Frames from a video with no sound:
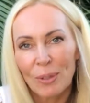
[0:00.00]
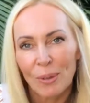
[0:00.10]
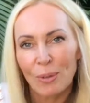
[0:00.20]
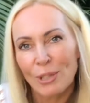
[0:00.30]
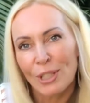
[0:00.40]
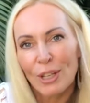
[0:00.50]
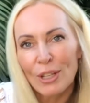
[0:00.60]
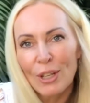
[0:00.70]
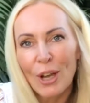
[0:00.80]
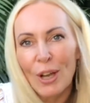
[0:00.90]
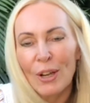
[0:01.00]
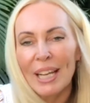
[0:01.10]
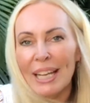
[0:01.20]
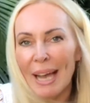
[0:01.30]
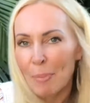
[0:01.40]
also know
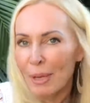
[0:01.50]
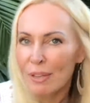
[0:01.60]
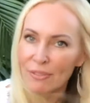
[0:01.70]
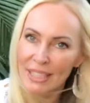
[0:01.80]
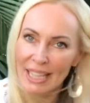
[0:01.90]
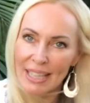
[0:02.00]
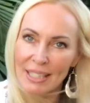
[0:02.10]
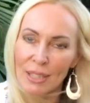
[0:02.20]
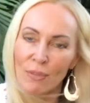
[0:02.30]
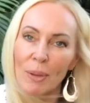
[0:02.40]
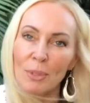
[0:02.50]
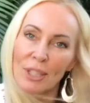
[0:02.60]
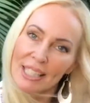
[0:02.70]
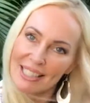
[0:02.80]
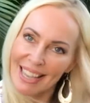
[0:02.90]
a couple of Vinyasas from
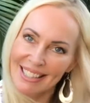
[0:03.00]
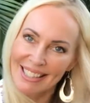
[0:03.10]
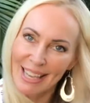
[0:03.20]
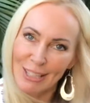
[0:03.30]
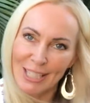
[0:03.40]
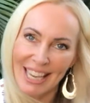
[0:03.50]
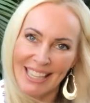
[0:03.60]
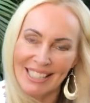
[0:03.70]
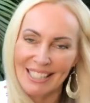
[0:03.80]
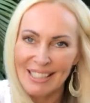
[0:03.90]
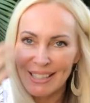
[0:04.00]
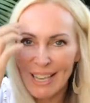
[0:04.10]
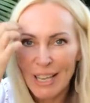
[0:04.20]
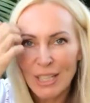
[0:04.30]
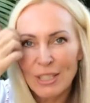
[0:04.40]
doing sun salutations.
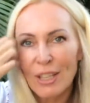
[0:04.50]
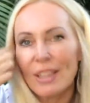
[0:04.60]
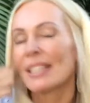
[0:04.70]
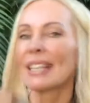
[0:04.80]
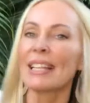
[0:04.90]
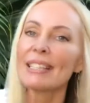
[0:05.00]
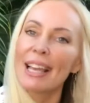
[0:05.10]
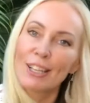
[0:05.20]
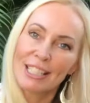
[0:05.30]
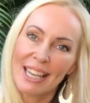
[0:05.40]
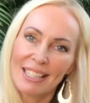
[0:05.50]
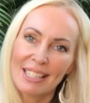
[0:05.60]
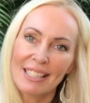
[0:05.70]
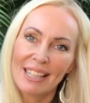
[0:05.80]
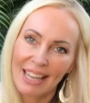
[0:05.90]
So the sun salutation
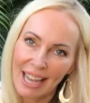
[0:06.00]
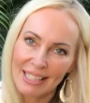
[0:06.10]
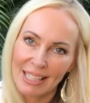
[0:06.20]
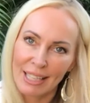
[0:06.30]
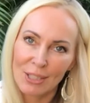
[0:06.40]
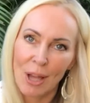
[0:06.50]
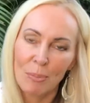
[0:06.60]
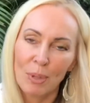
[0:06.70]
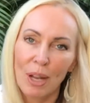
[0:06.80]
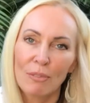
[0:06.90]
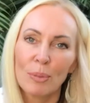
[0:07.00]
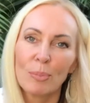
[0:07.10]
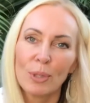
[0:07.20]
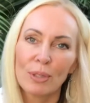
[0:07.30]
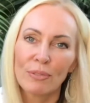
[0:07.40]
is a classic example of a
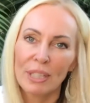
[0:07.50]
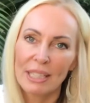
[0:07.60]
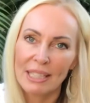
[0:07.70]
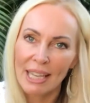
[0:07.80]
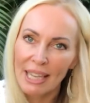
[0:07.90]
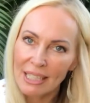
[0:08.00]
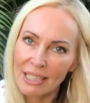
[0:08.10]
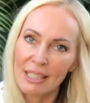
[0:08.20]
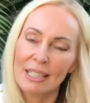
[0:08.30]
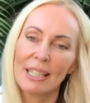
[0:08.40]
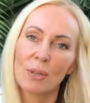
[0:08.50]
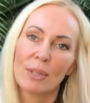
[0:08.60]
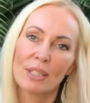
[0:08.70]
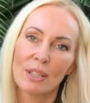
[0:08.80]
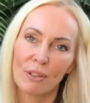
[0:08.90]
beautiful, intelligent
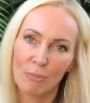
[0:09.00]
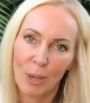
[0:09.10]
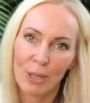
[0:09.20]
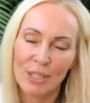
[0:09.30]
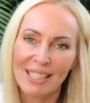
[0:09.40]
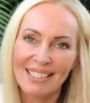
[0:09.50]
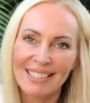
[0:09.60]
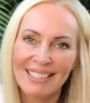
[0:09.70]
sequence of poses.